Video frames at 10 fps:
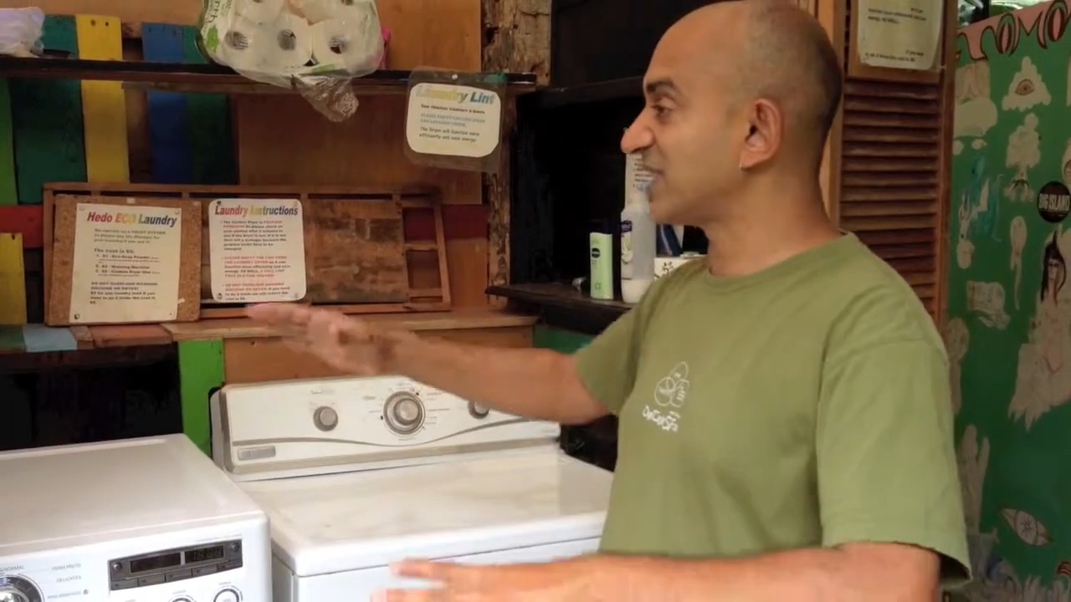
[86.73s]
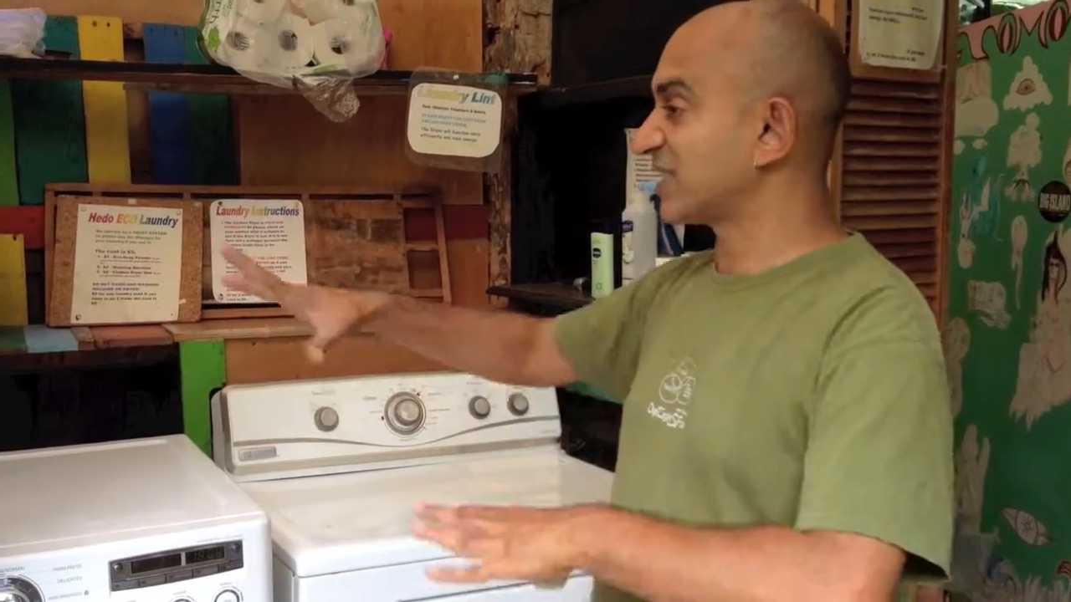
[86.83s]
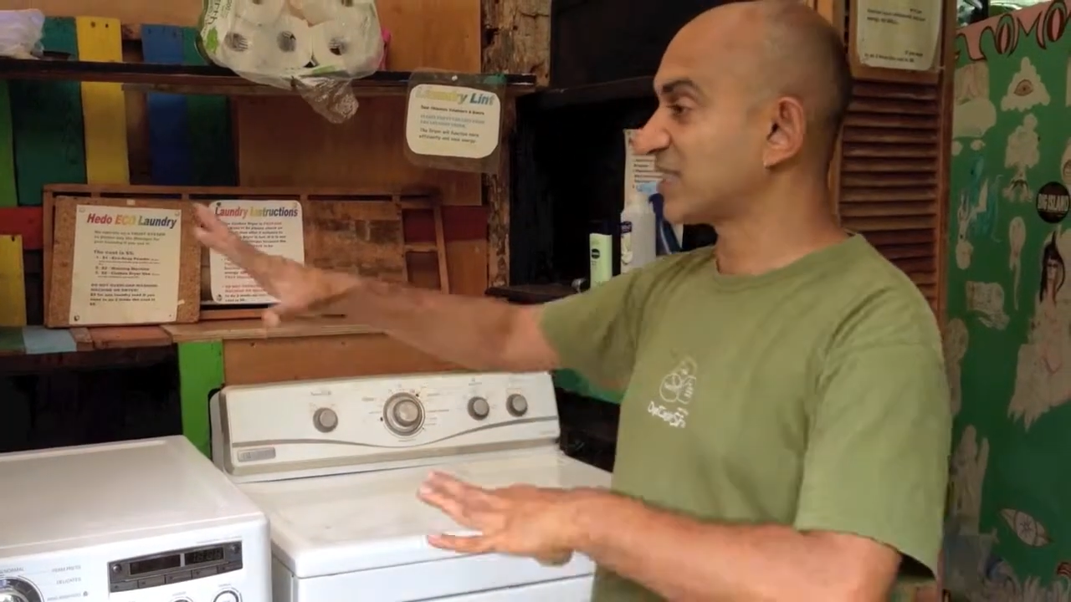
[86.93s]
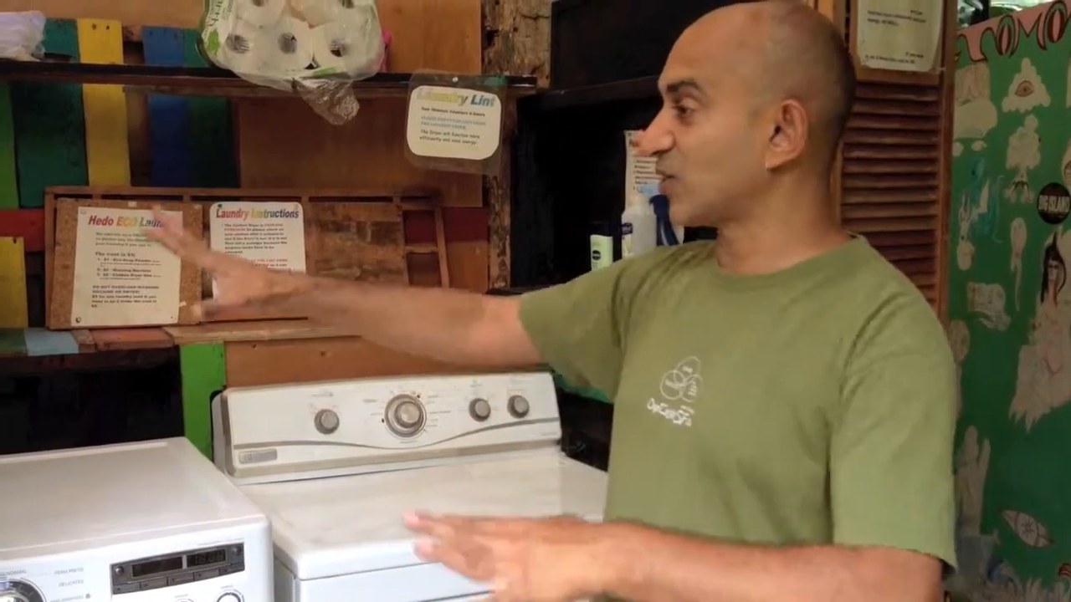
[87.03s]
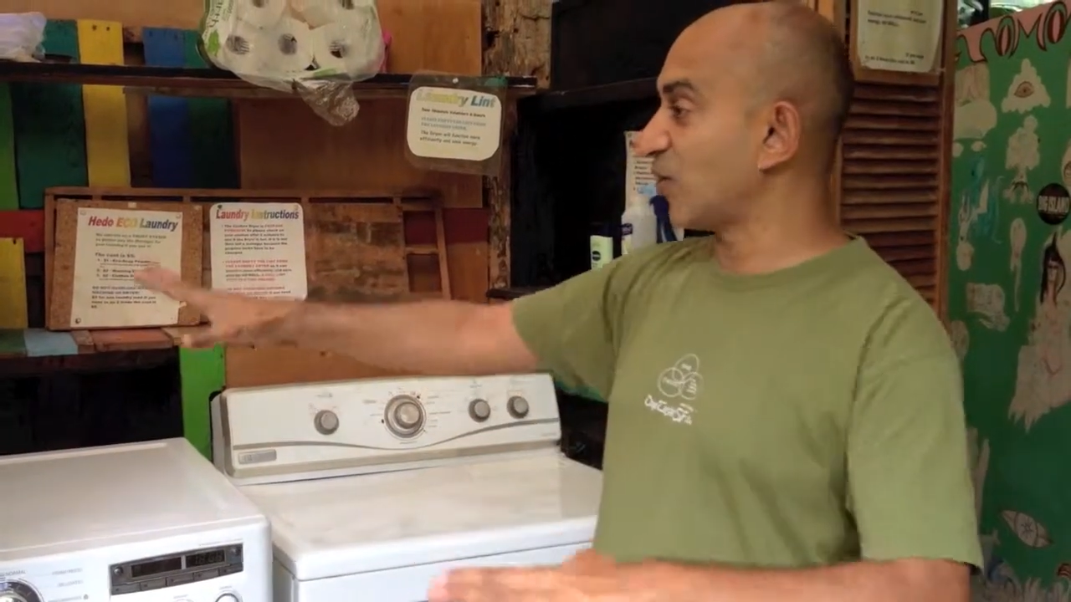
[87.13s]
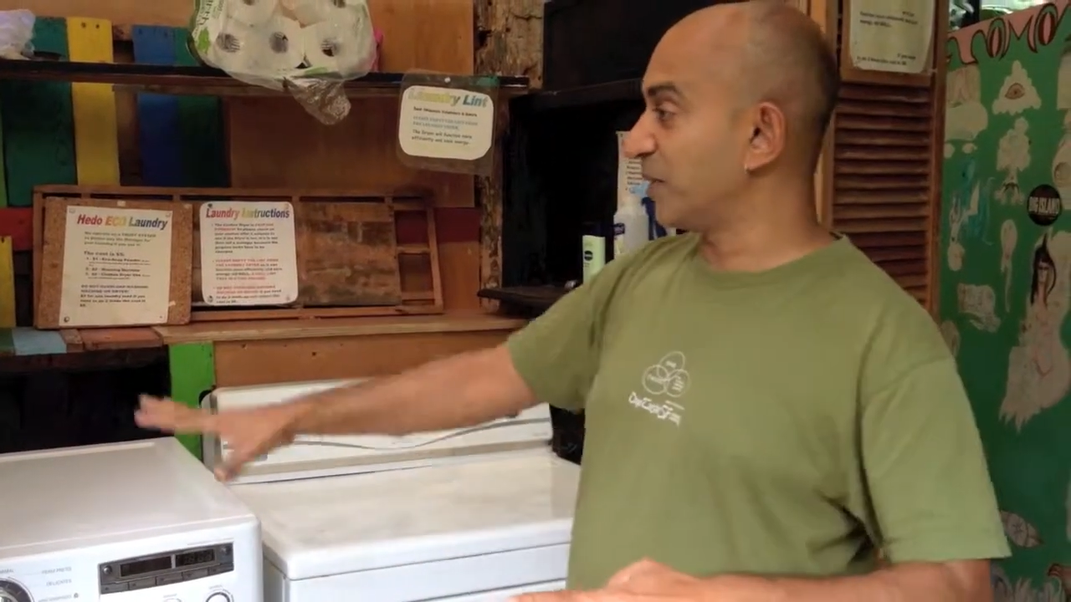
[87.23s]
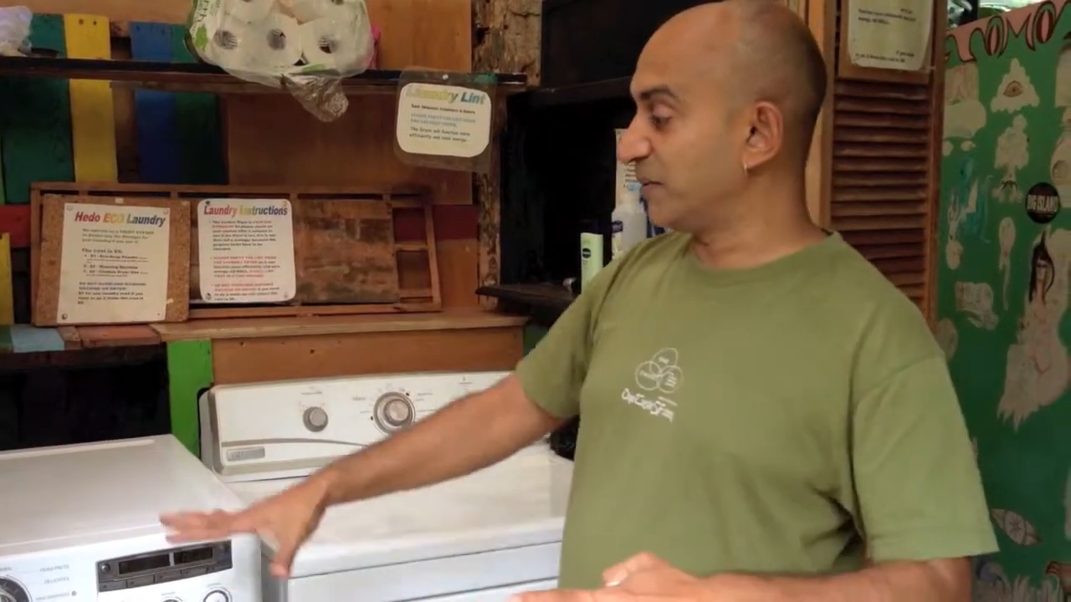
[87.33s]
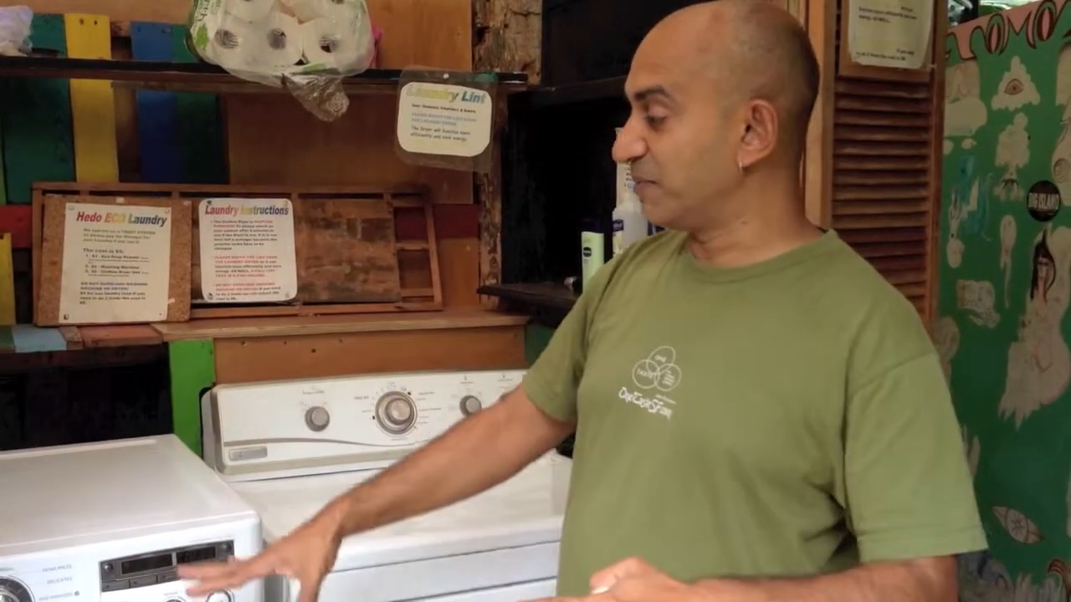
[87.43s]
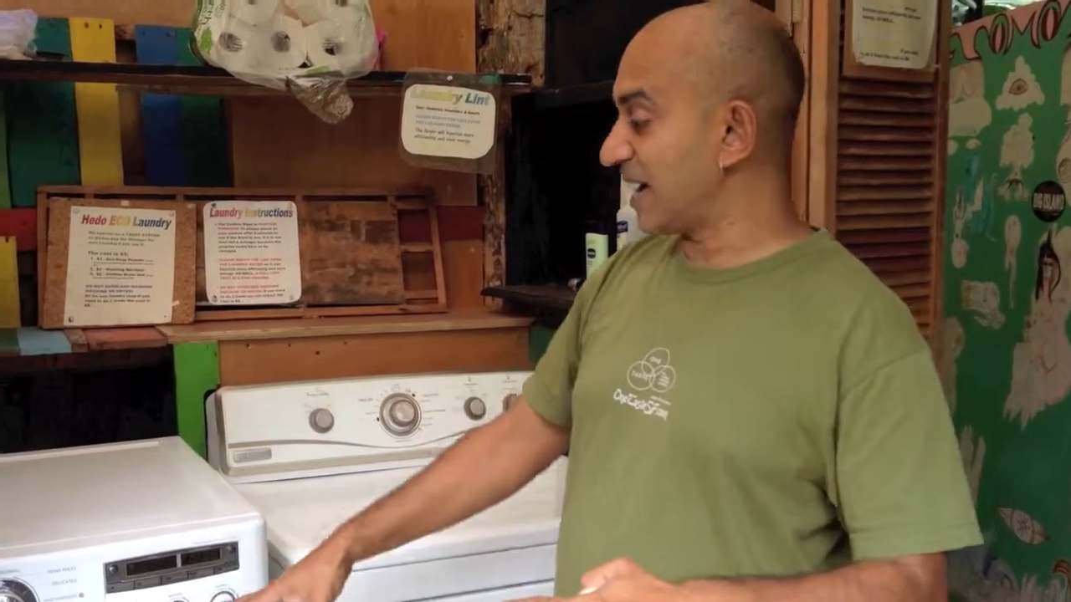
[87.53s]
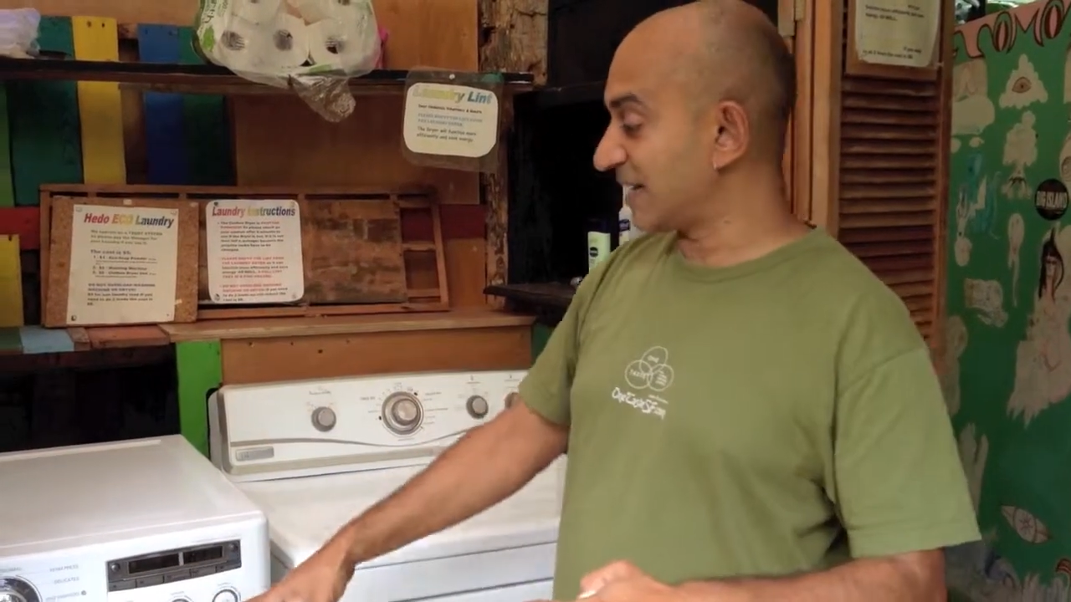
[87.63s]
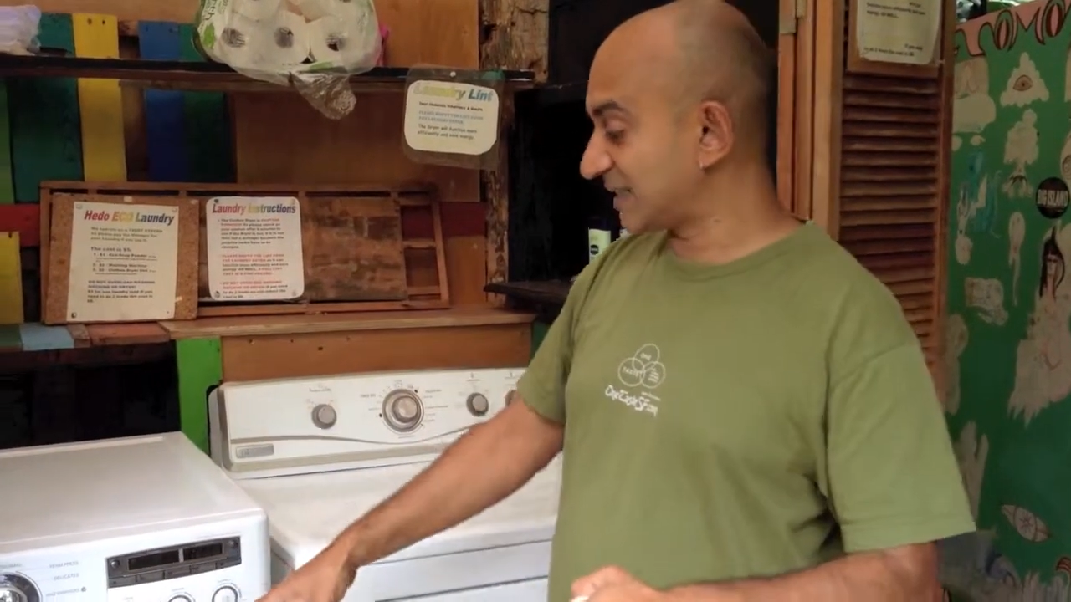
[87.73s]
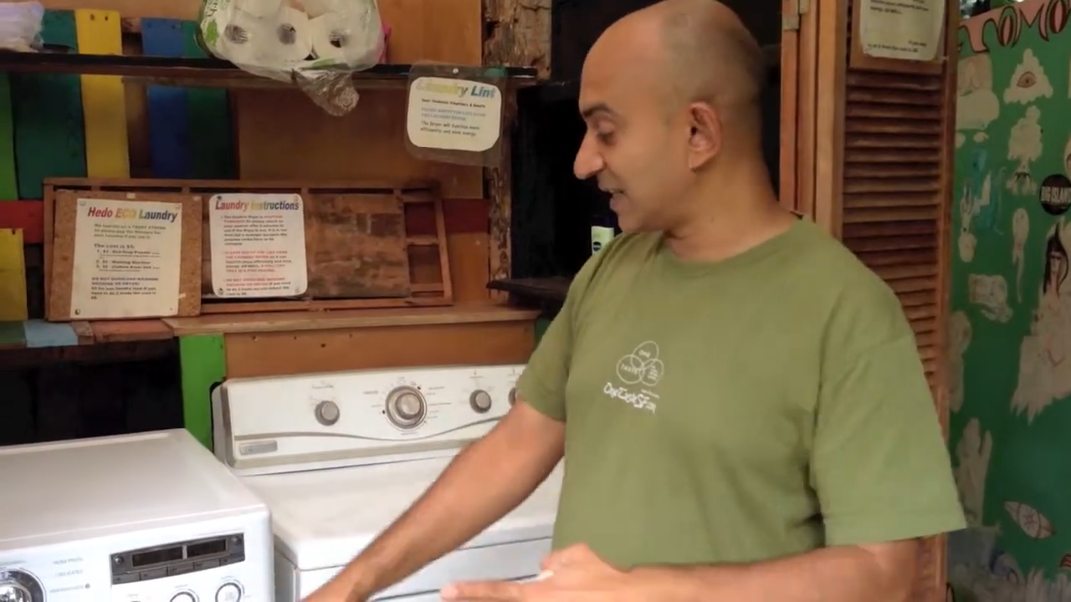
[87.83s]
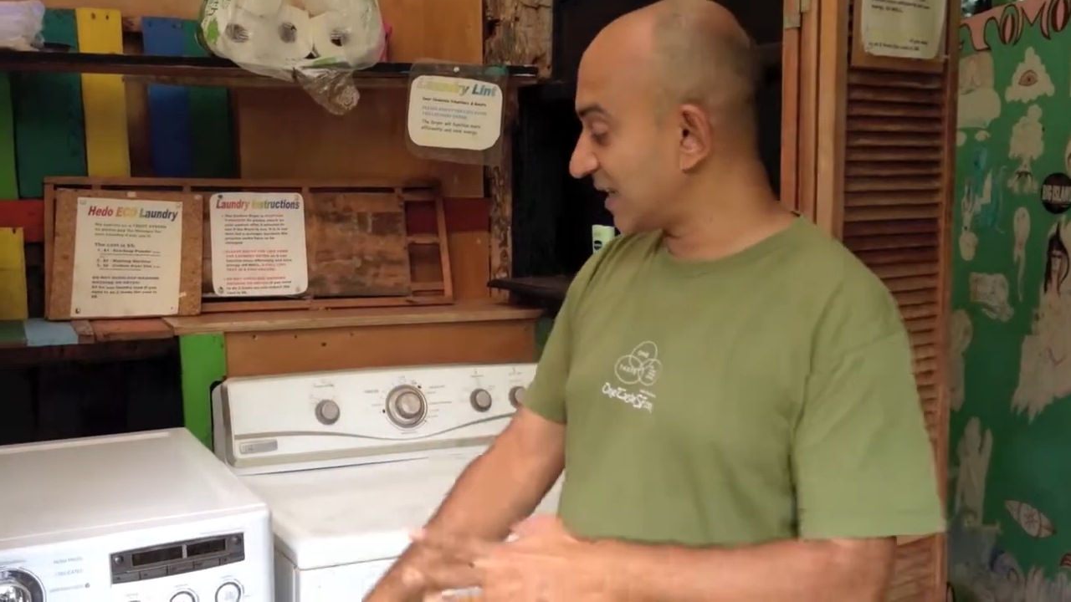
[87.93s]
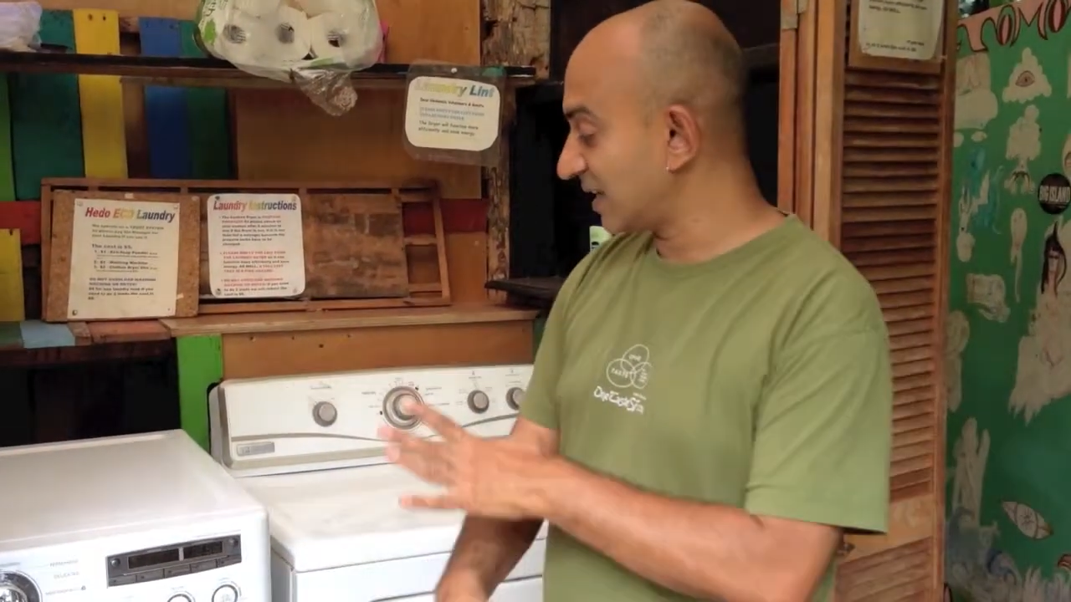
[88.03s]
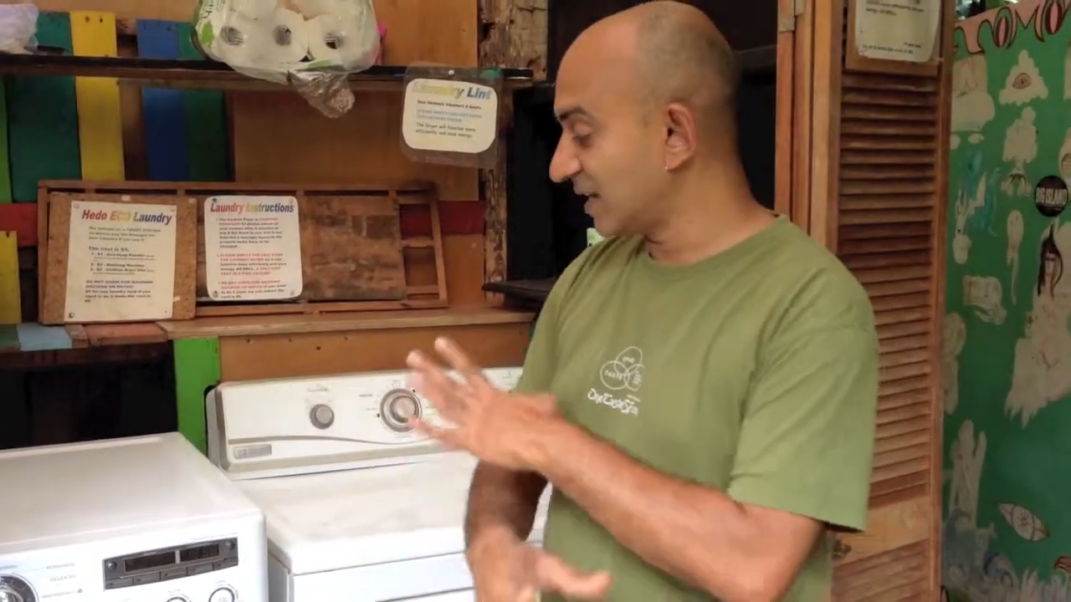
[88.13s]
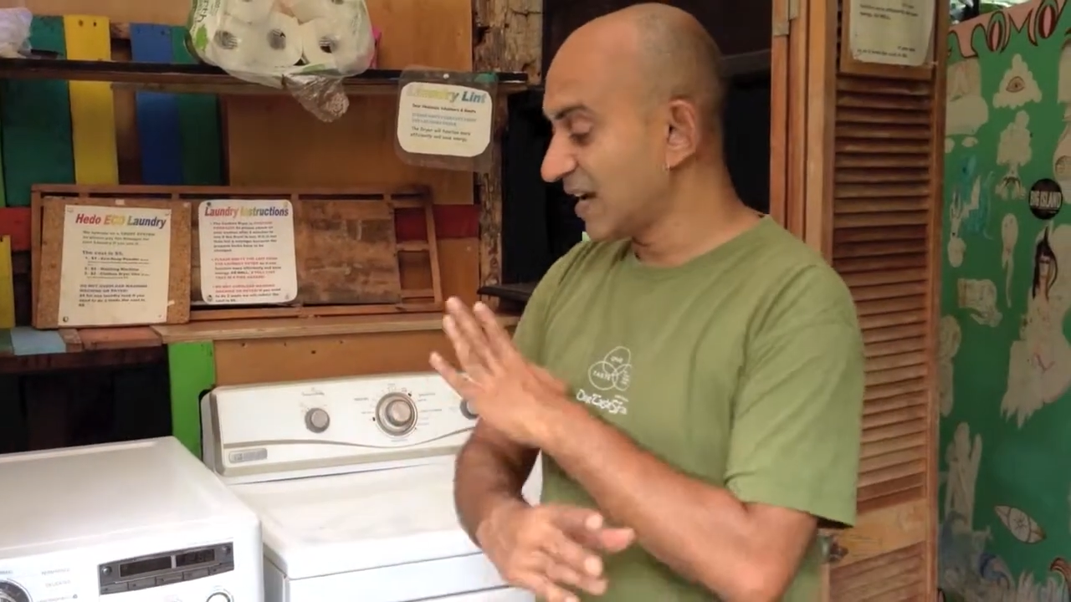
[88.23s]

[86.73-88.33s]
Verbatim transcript: a soapy mess here.